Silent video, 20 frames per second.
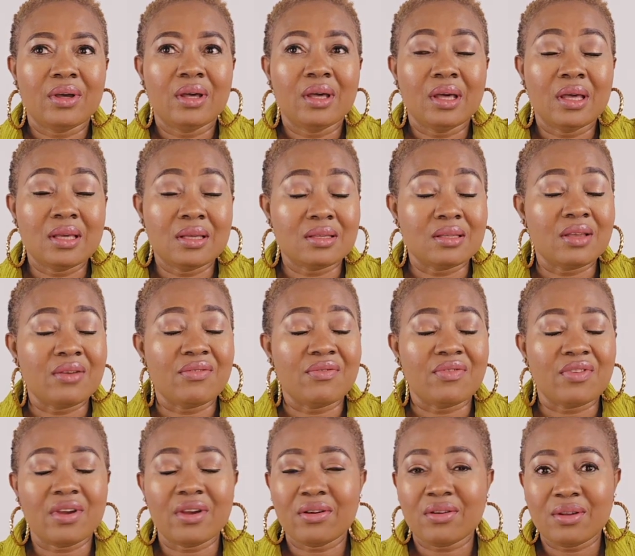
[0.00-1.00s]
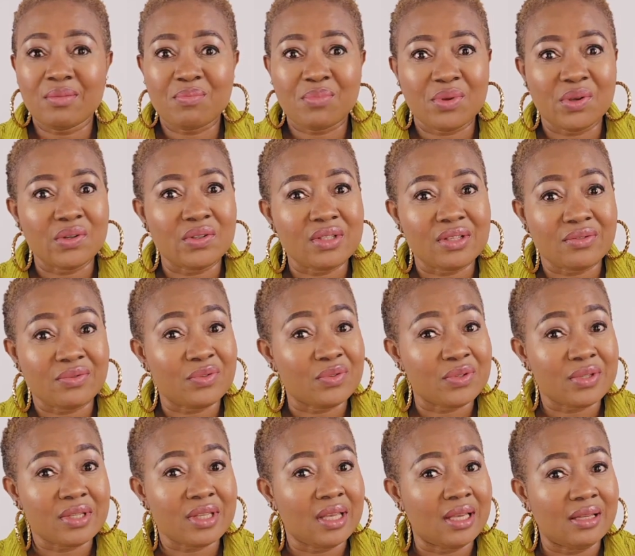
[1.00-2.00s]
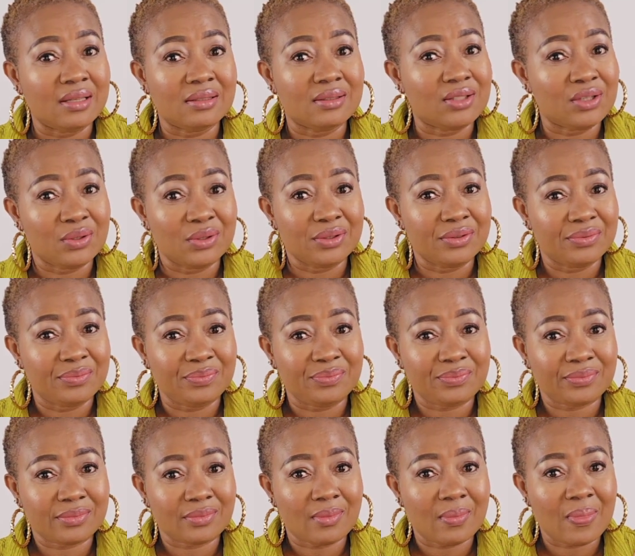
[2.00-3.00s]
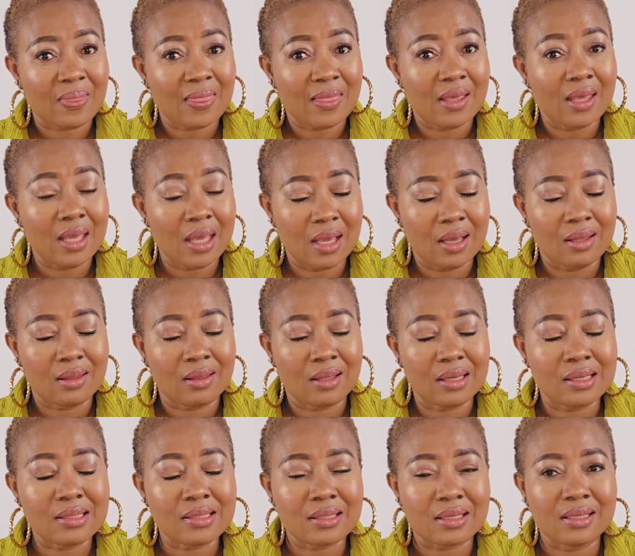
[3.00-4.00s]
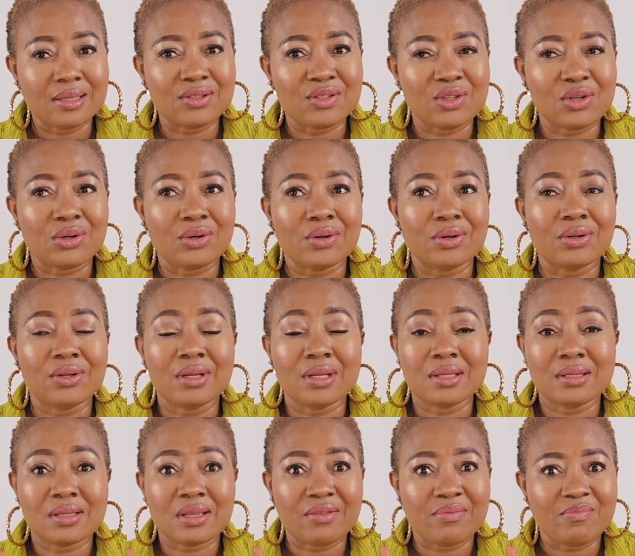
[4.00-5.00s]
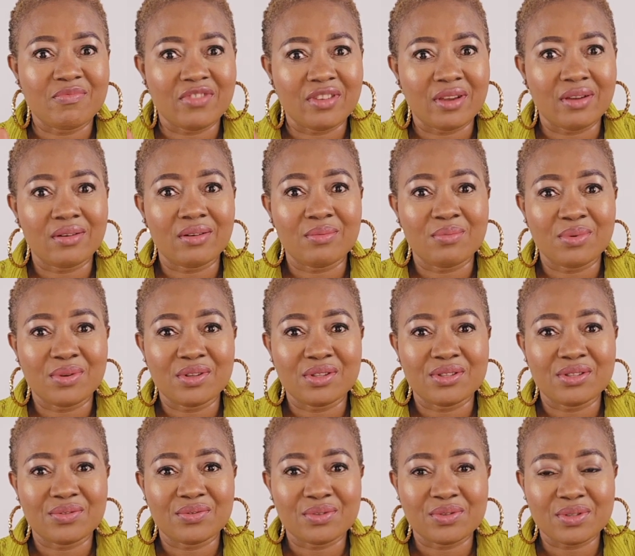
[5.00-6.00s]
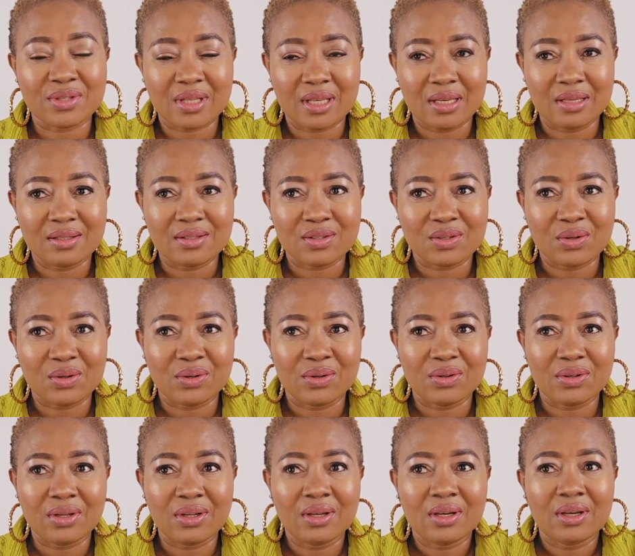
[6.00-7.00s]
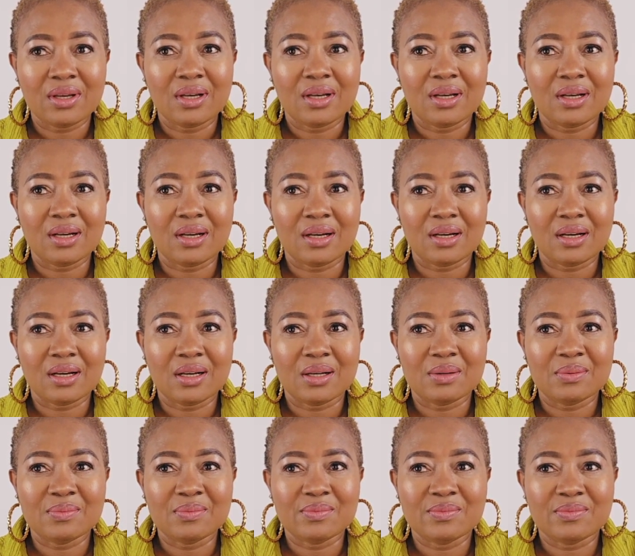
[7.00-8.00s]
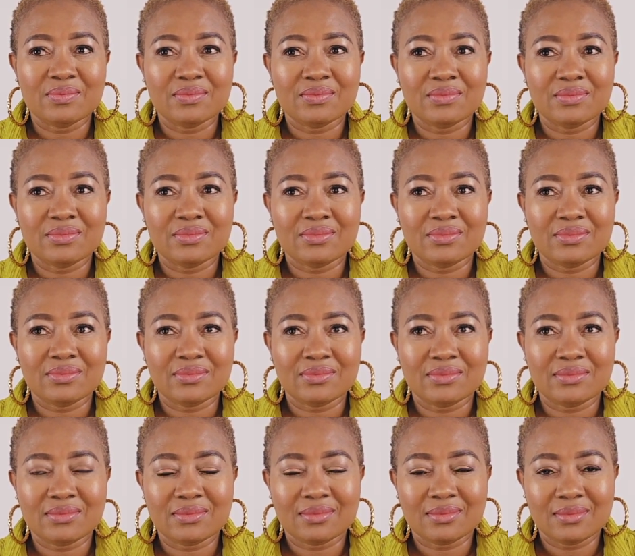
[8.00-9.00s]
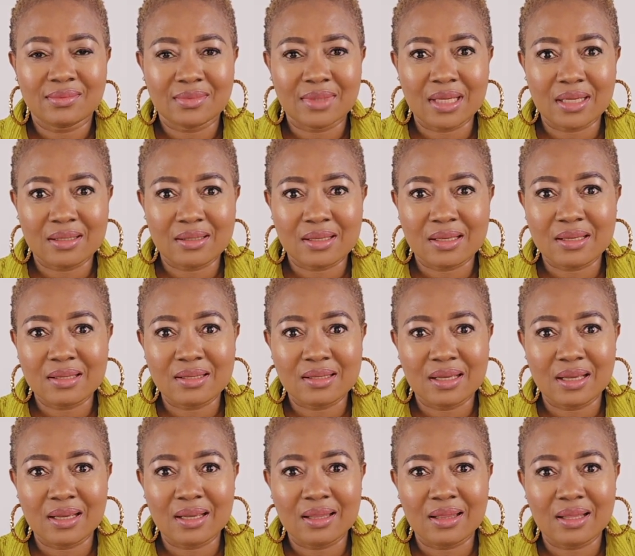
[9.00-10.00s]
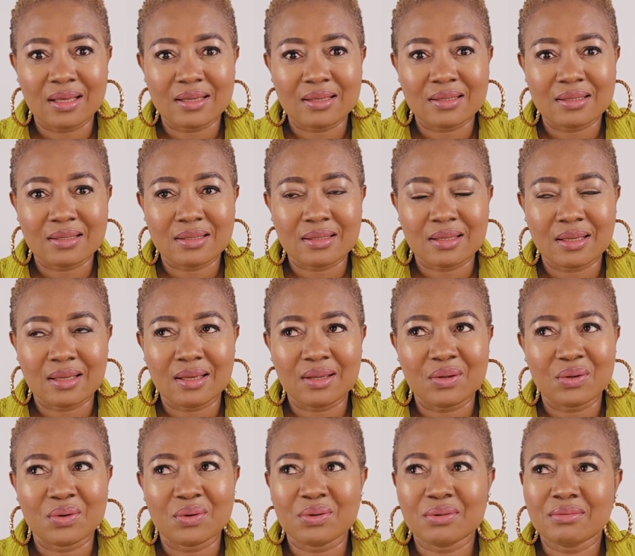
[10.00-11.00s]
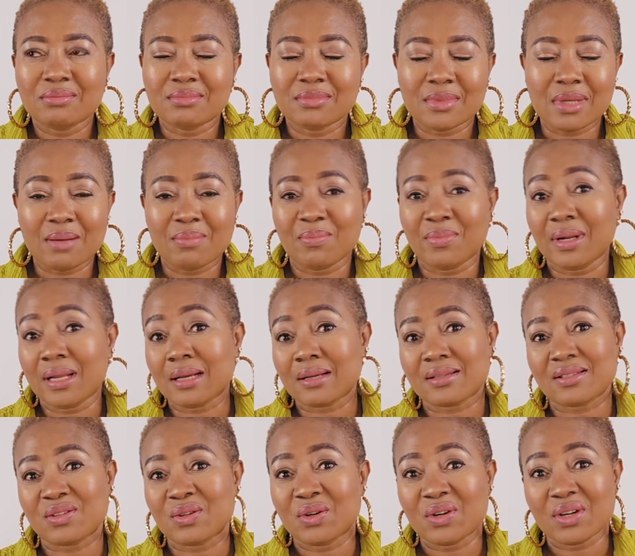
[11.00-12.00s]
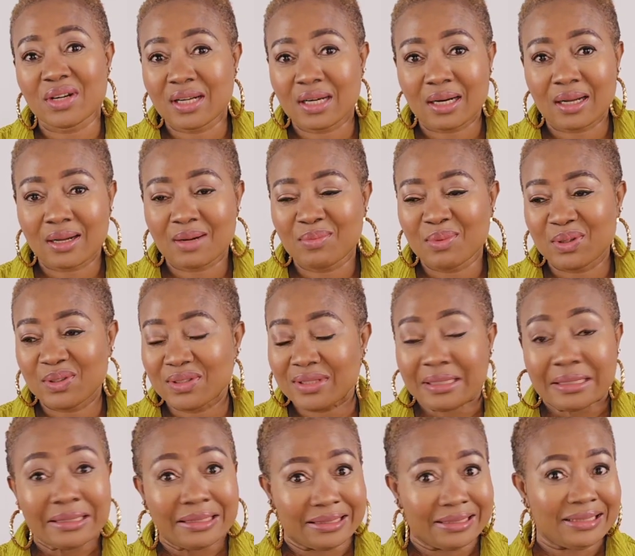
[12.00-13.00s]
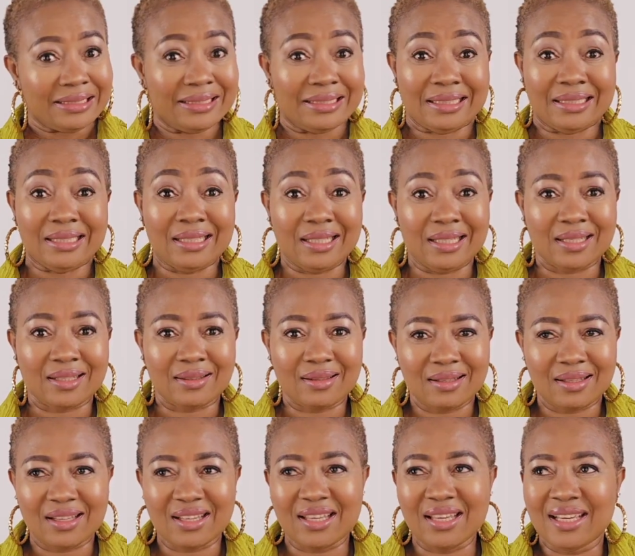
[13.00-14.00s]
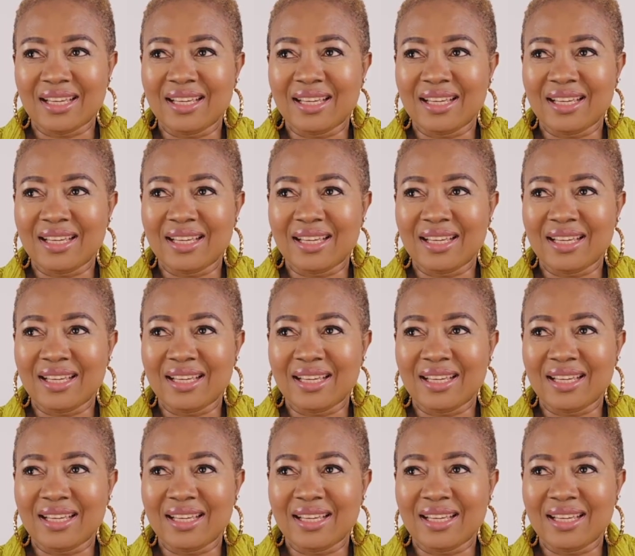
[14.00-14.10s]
it's a very beautiful skin tone. Yeah, that skin tone is a very beautiful skin tone. There's this saying that's, you know, that blacks don't crack, but yeah, I think